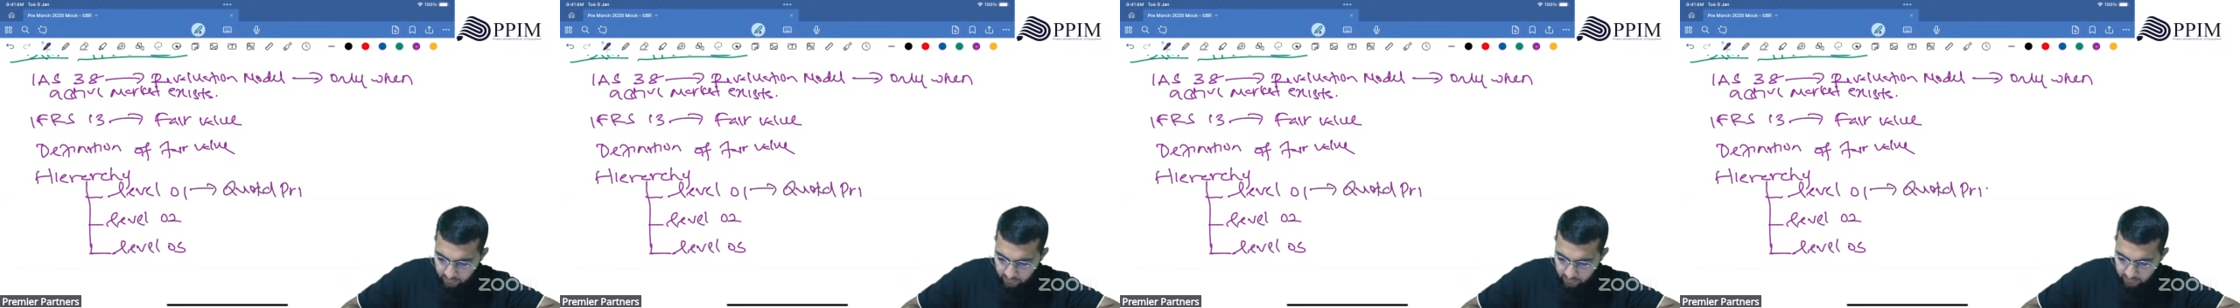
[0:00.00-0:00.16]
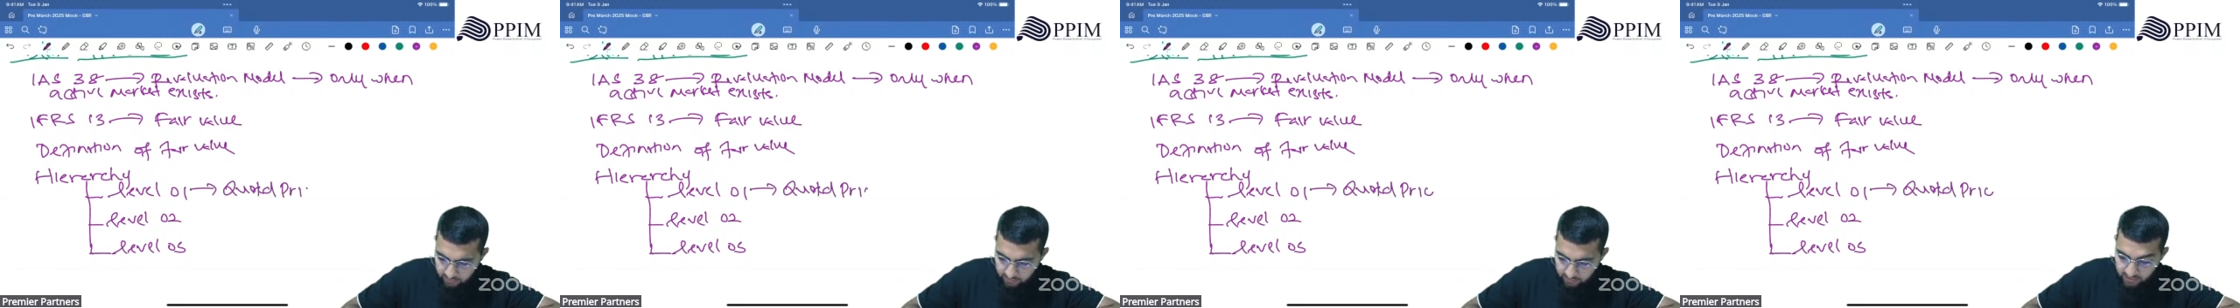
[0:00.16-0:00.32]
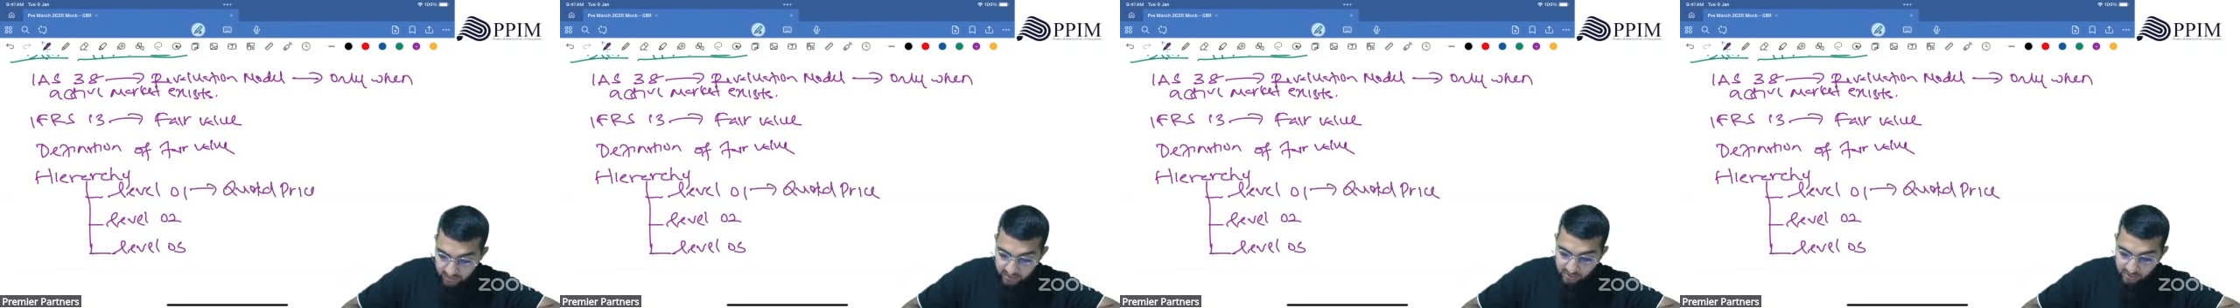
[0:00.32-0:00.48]

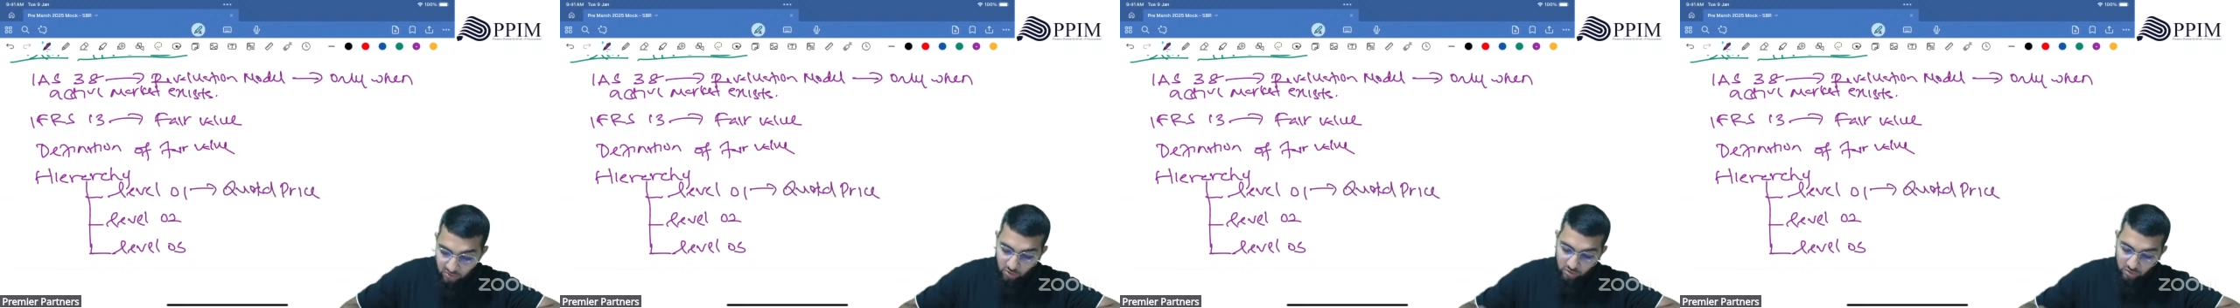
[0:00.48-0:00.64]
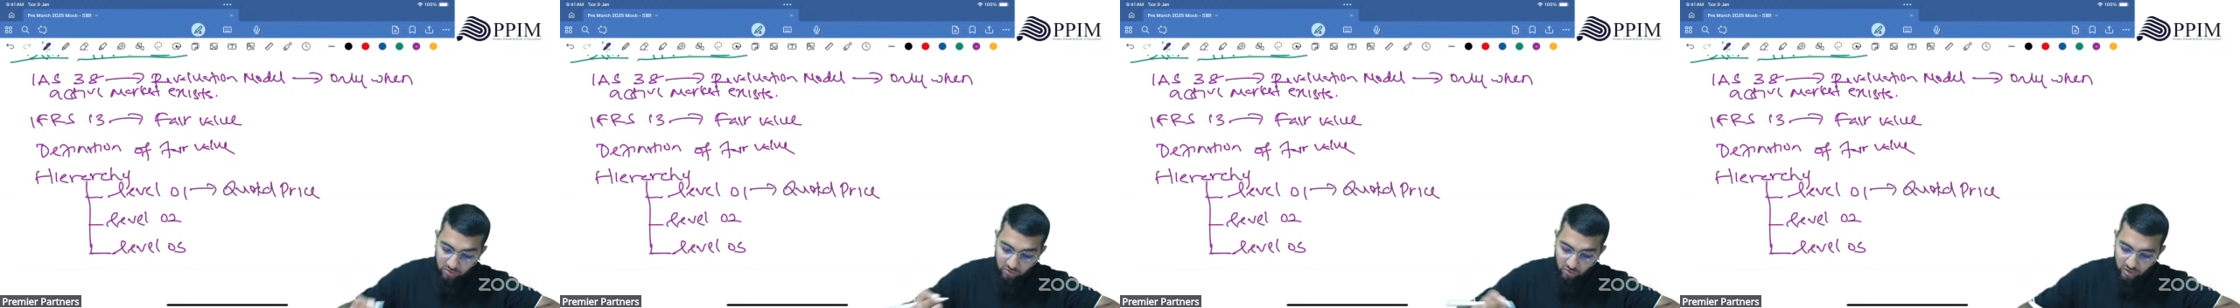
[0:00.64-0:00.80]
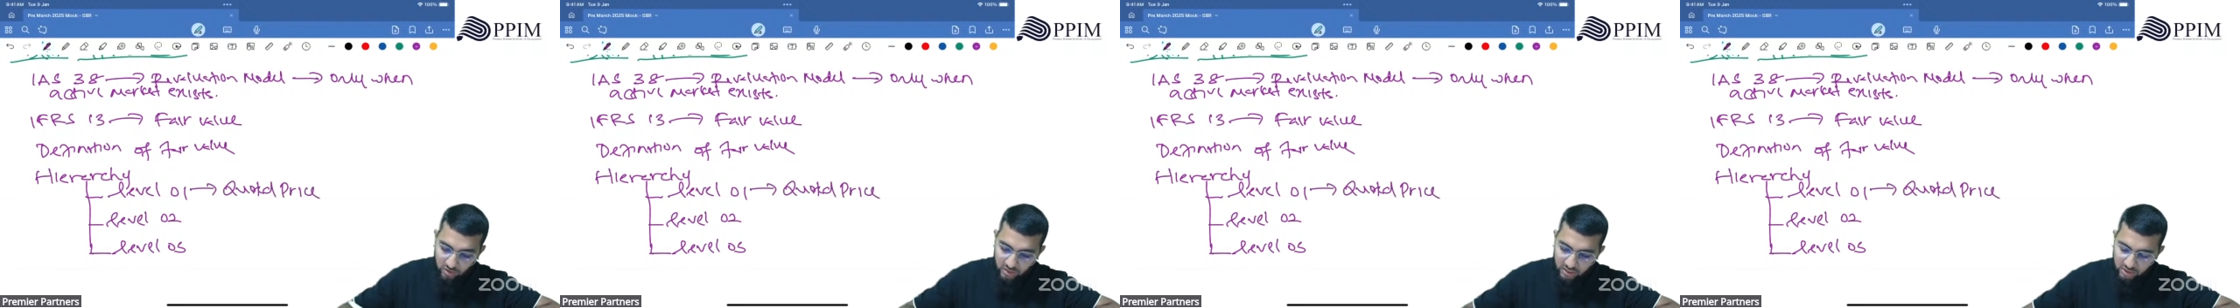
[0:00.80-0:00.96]
This is all
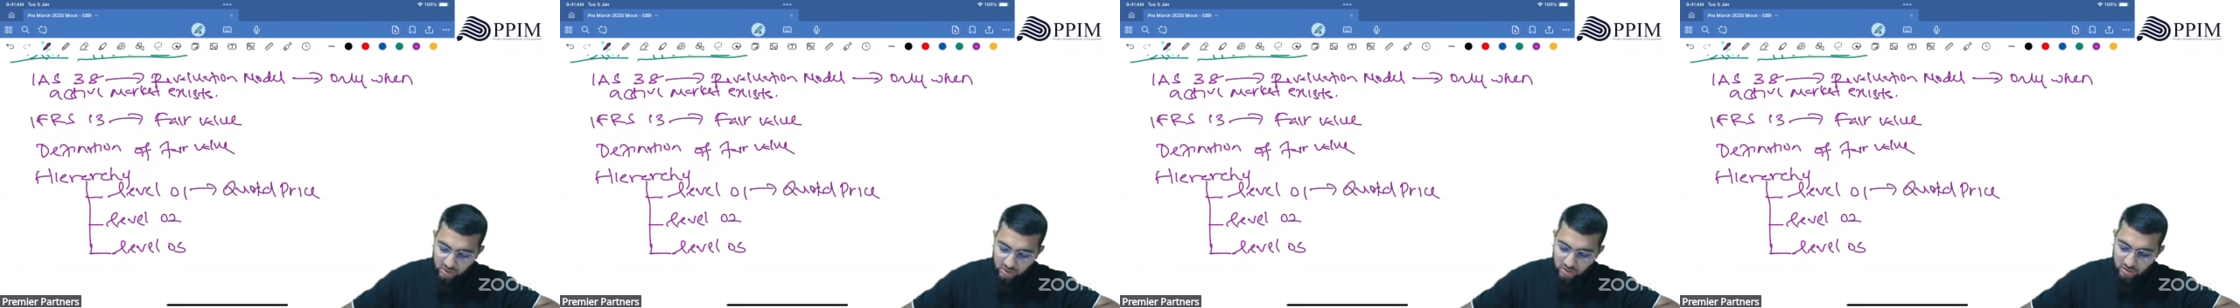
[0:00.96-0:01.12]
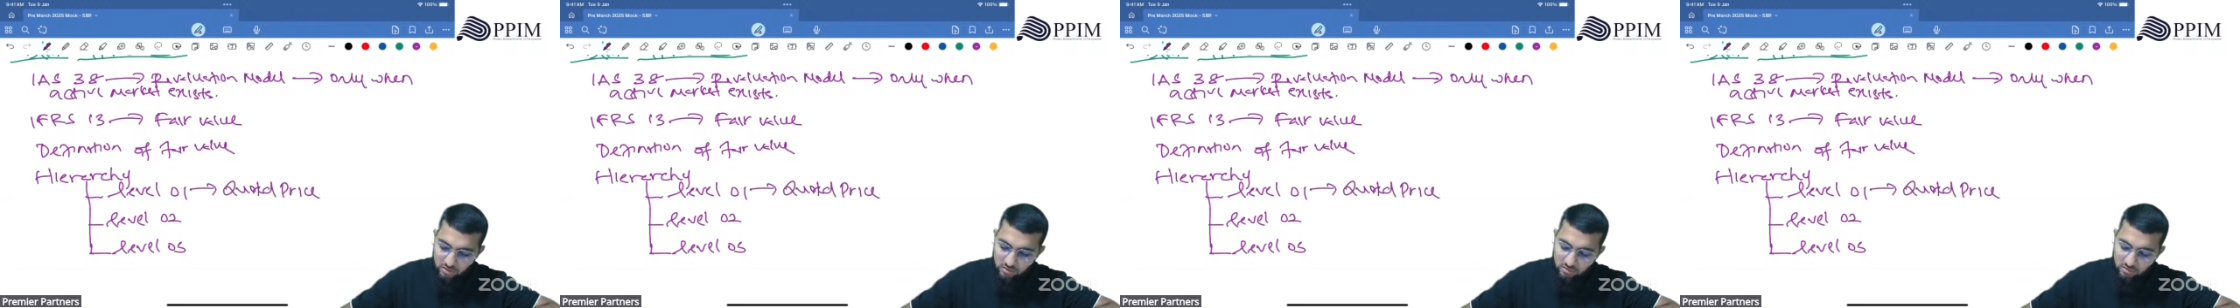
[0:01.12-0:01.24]
knowledge,